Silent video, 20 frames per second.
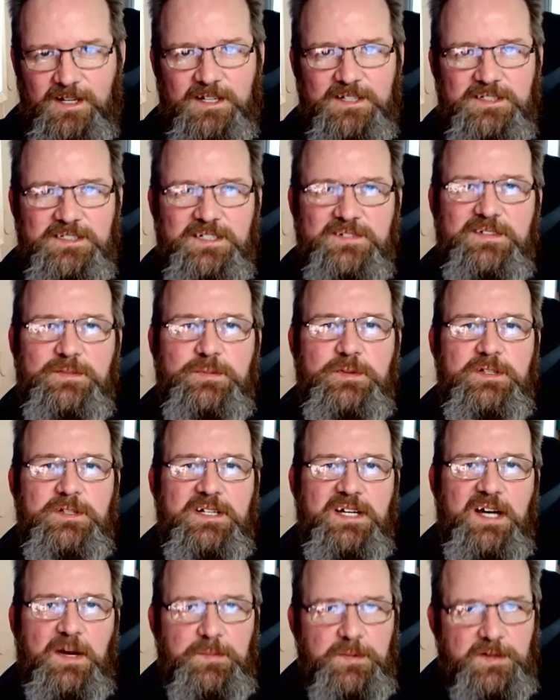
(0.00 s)
So if you put a
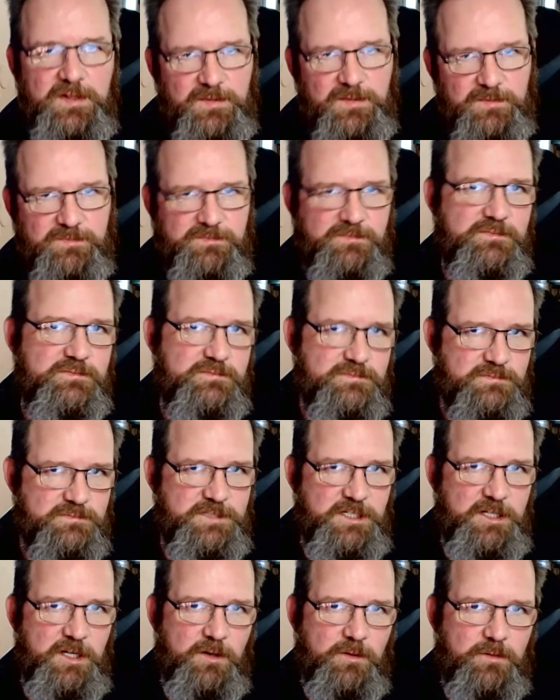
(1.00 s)
couple of,
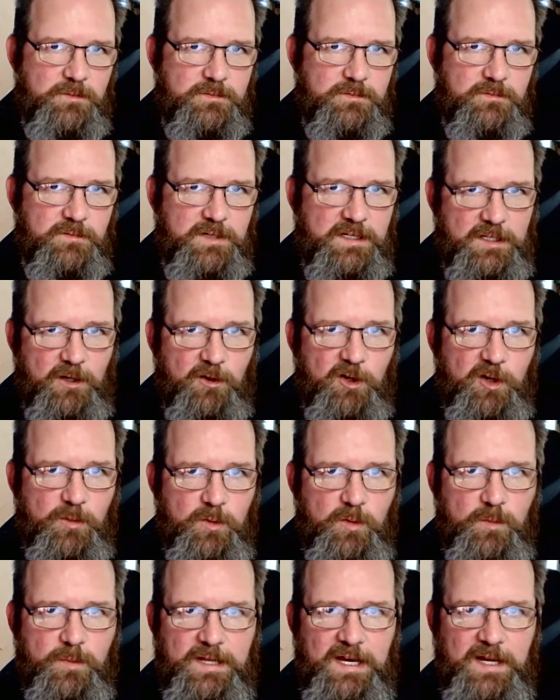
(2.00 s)

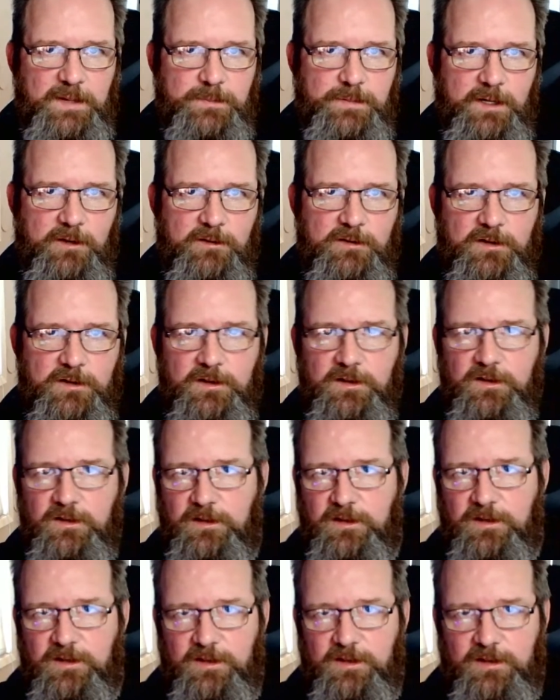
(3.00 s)
reloadable black powder
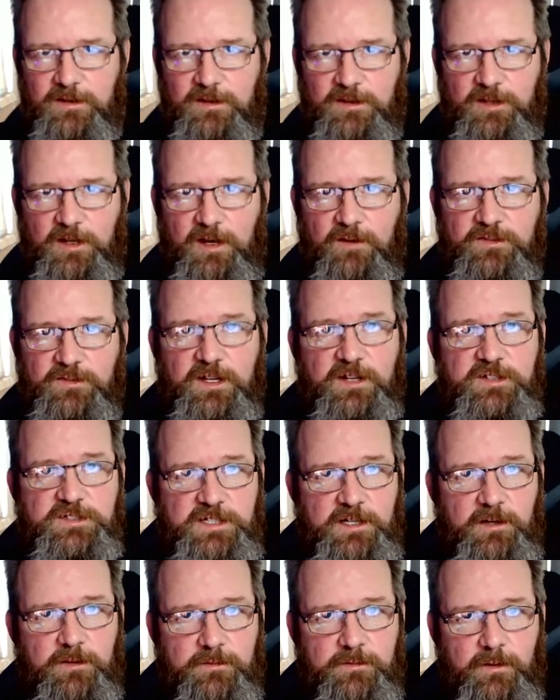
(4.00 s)
soft
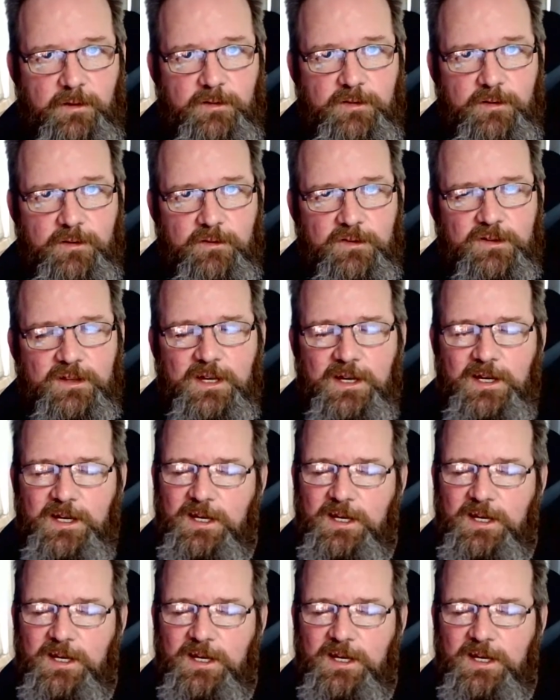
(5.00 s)
touchdown thrusters,